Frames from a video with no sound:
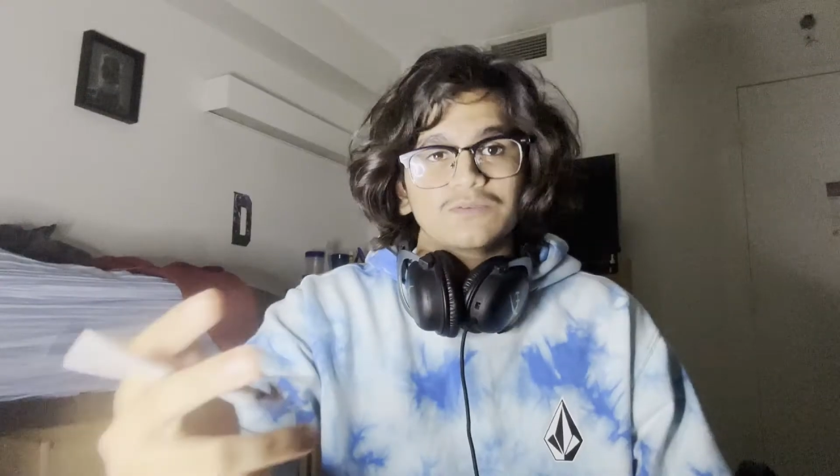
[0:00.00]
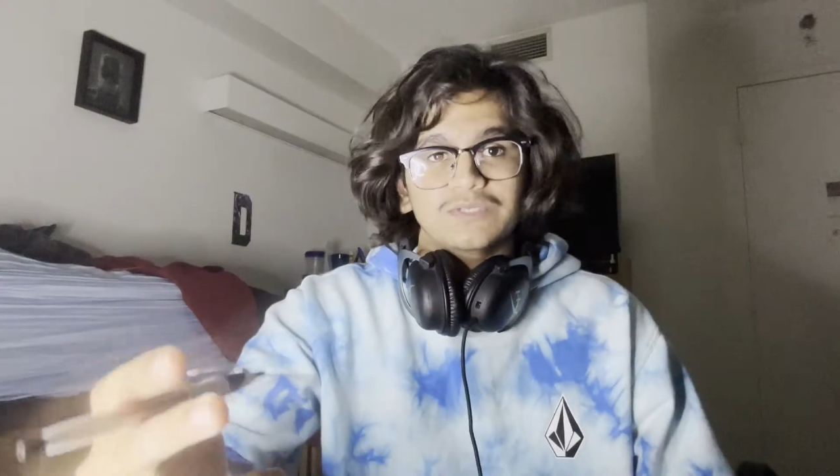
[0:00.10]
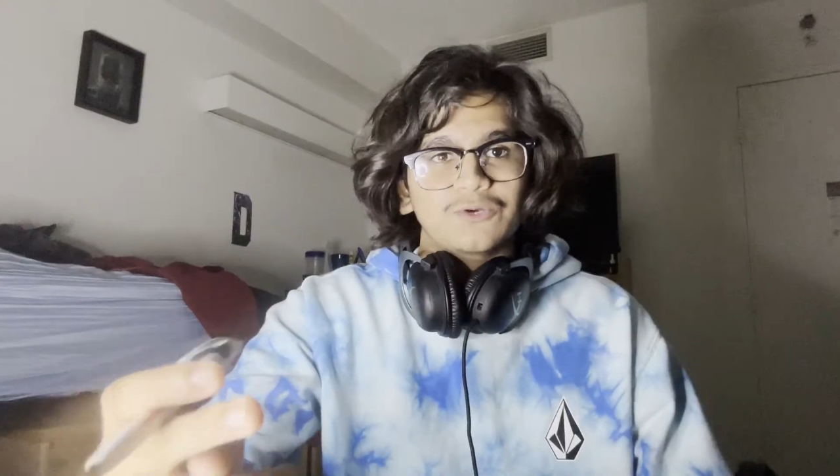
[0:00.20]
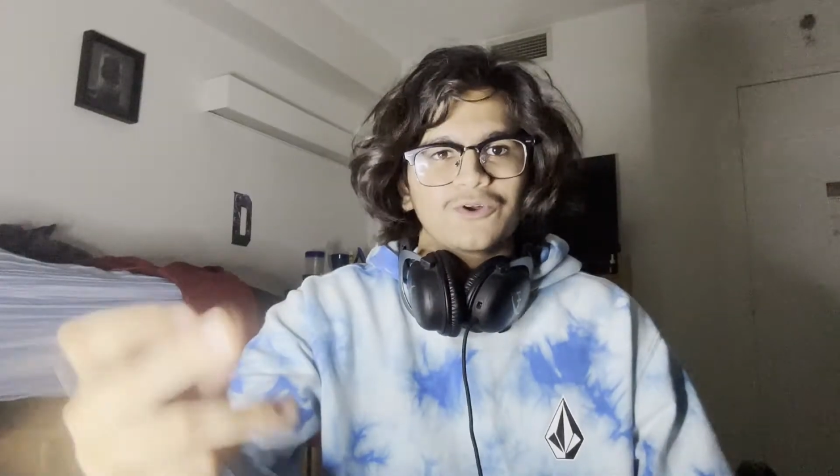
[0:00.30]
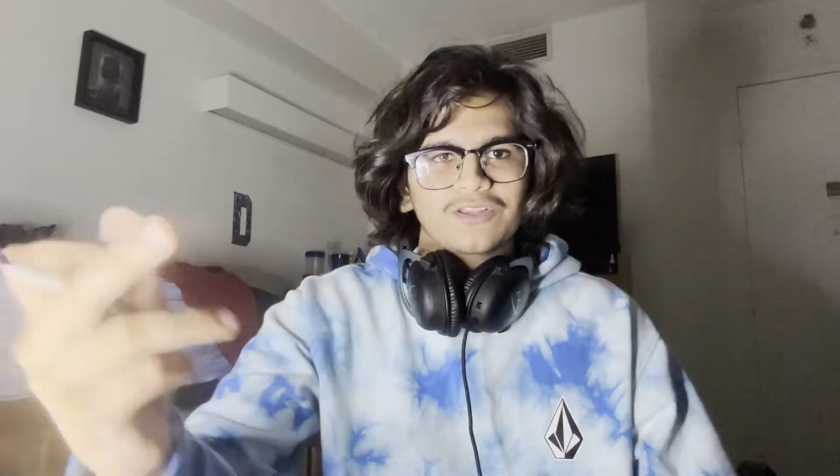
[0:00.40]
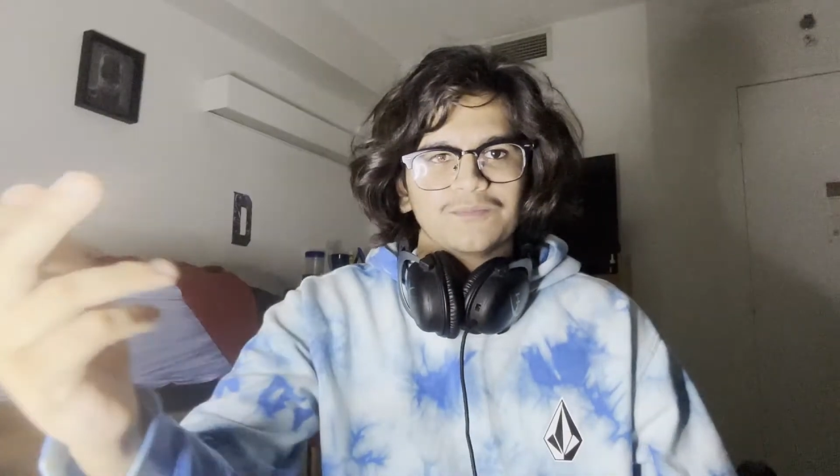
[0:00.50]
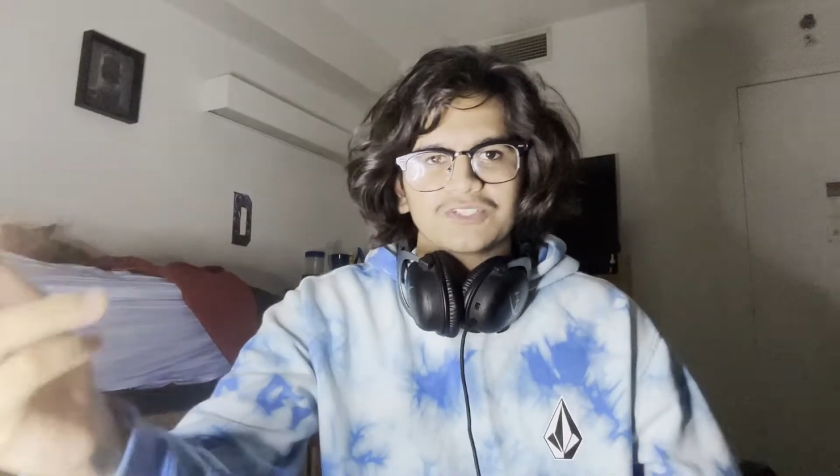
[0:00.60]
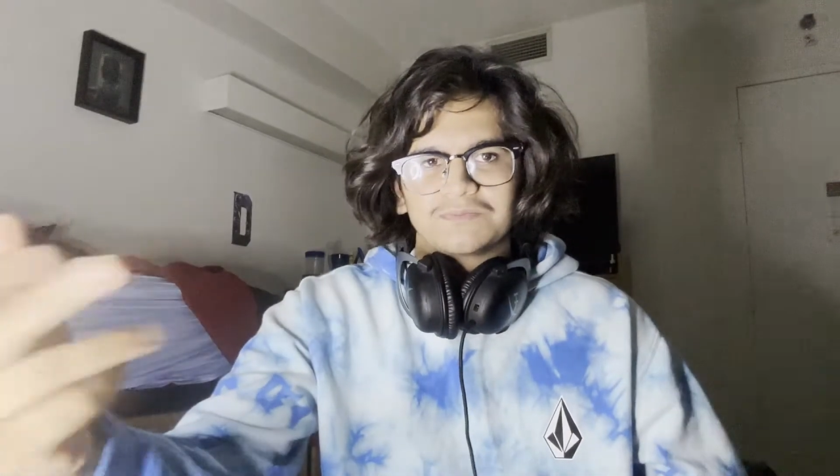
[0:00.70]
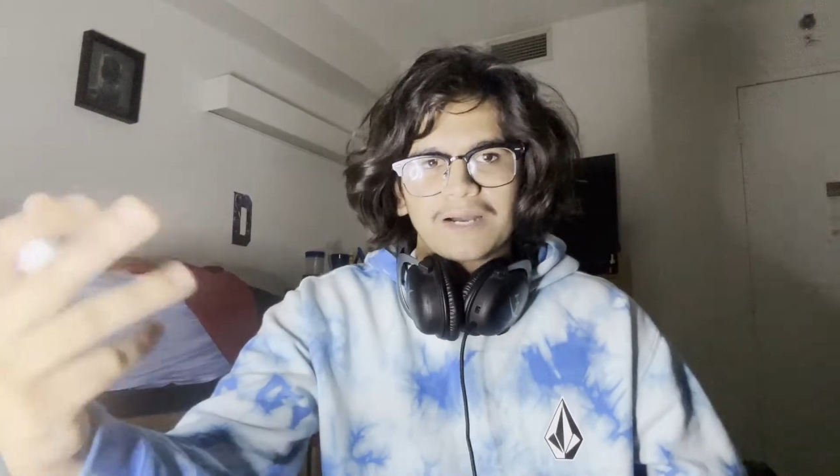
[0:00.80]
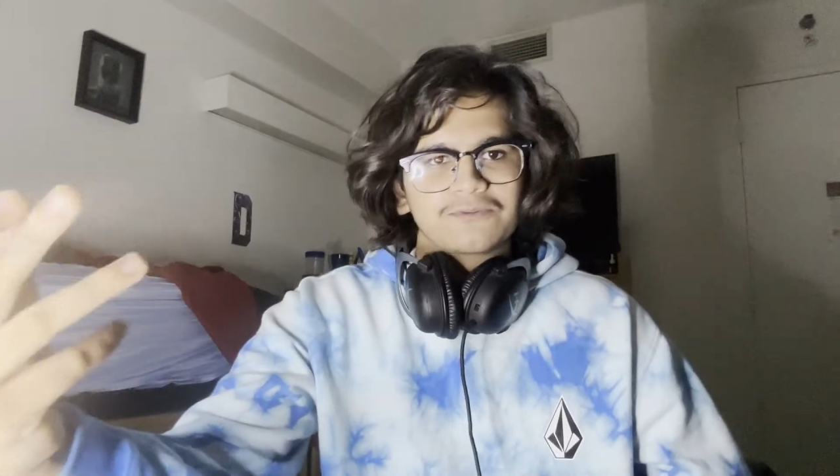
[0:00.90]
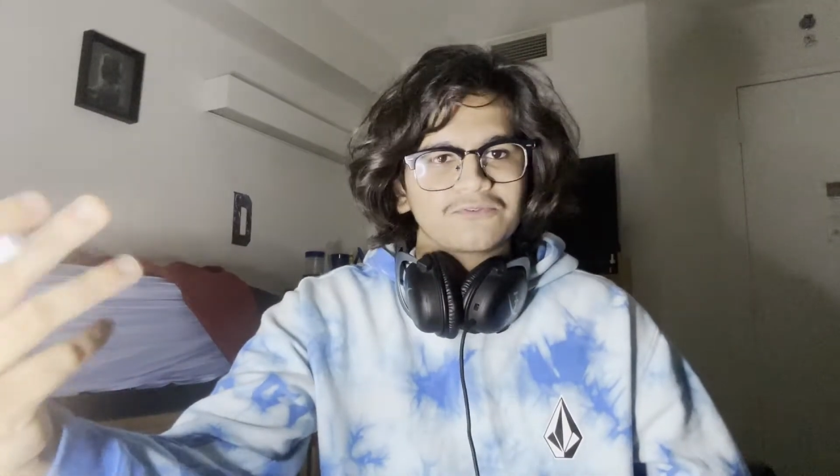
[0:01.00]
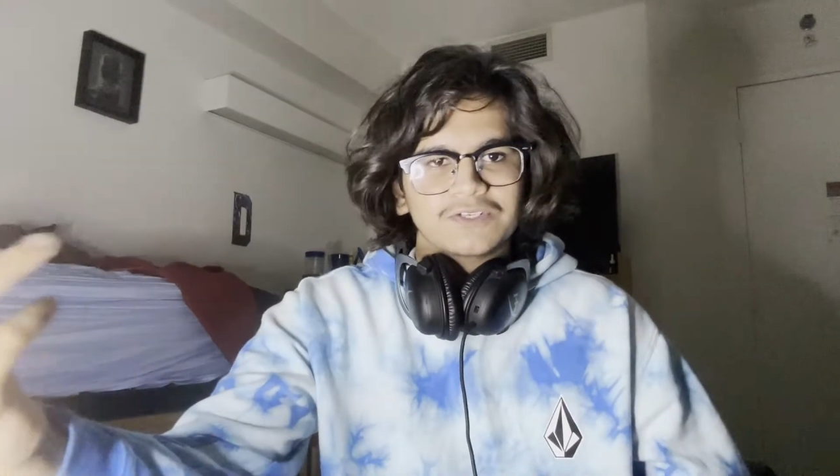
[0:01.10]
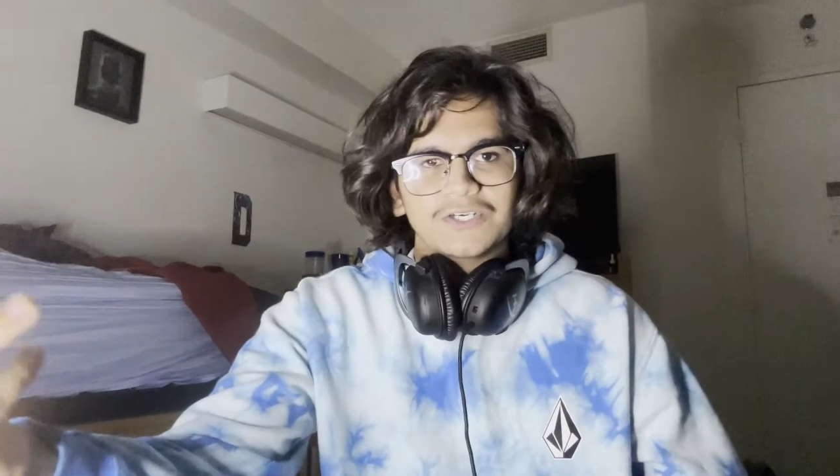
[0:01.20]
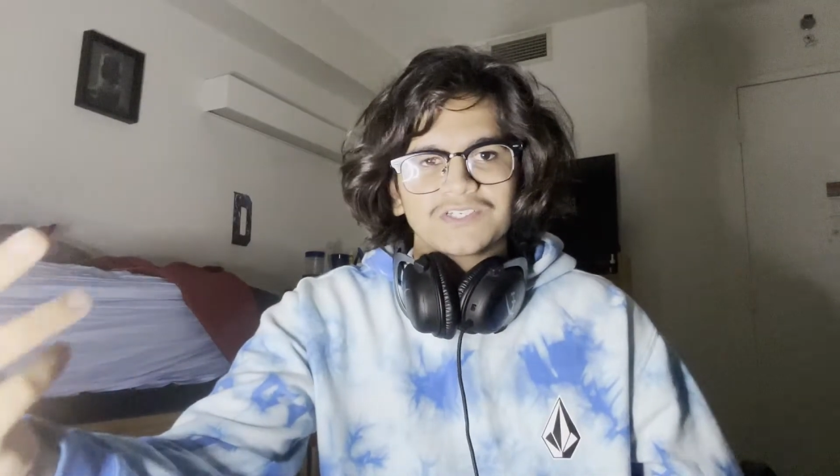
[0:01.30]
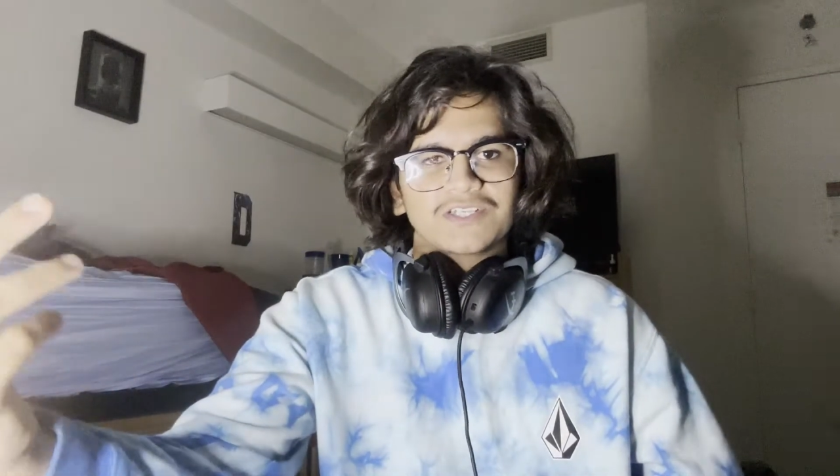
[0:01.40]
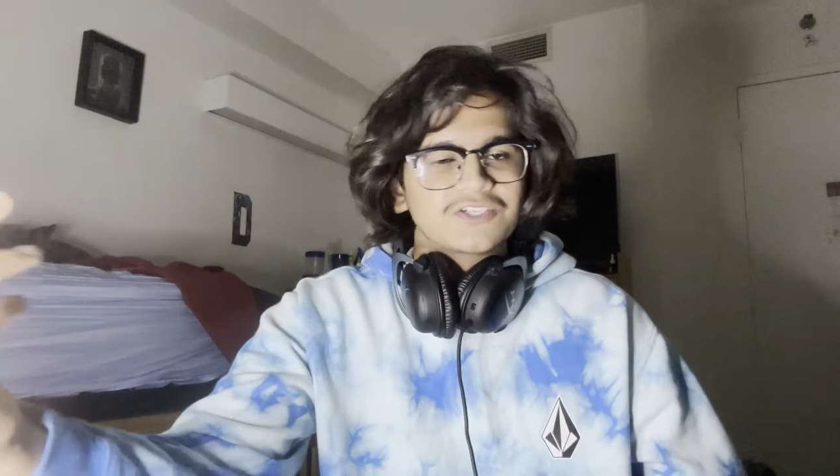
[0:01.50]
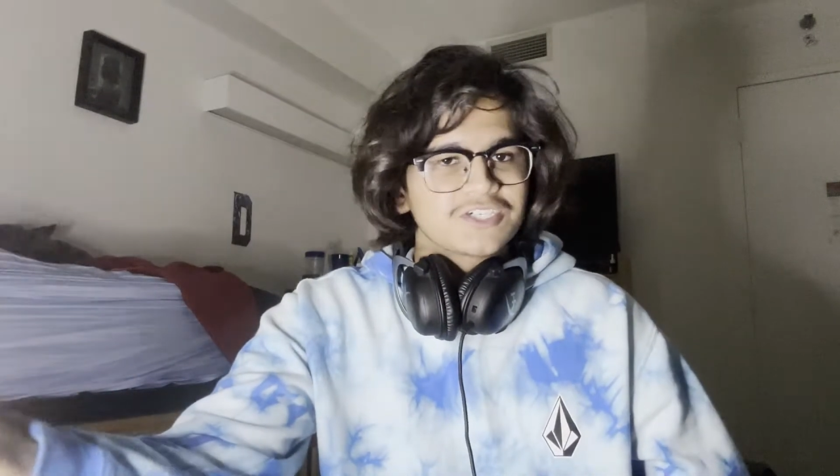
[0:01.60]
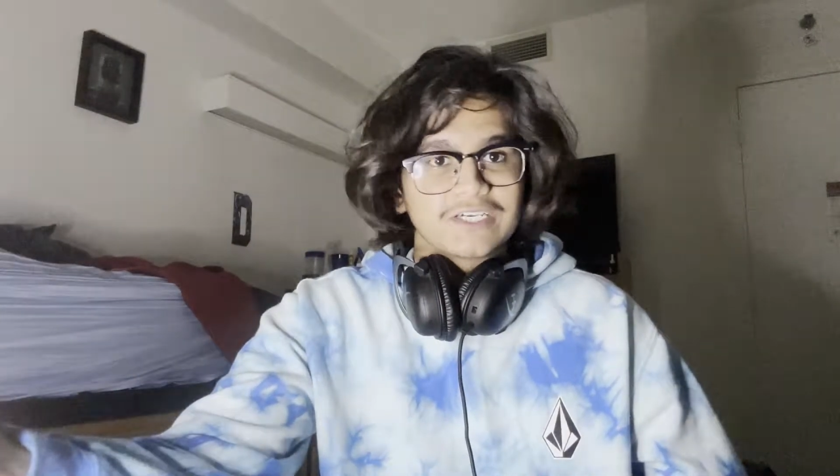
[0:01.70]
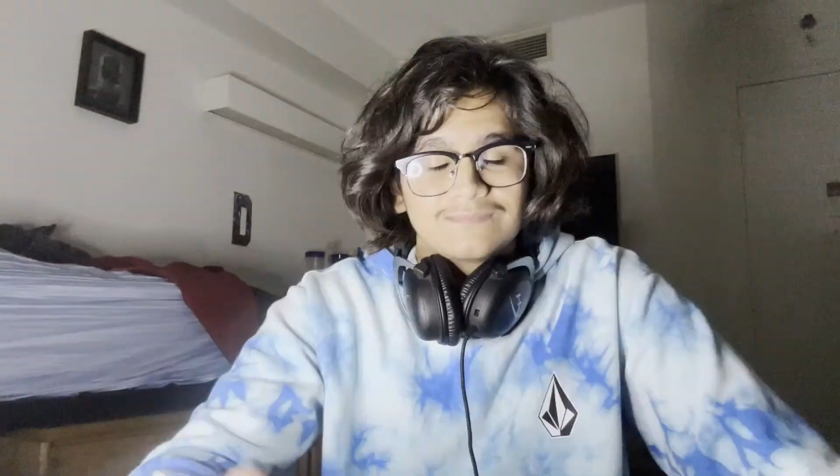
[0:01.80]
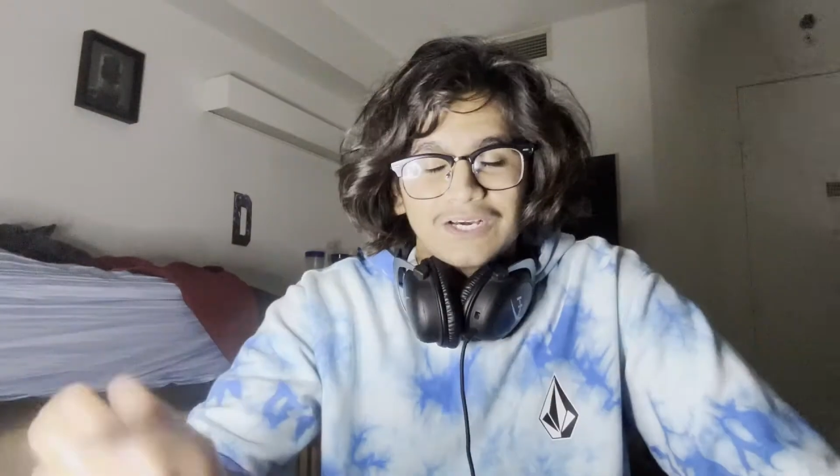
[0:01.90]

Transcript: being one of the most popular videos on this channel.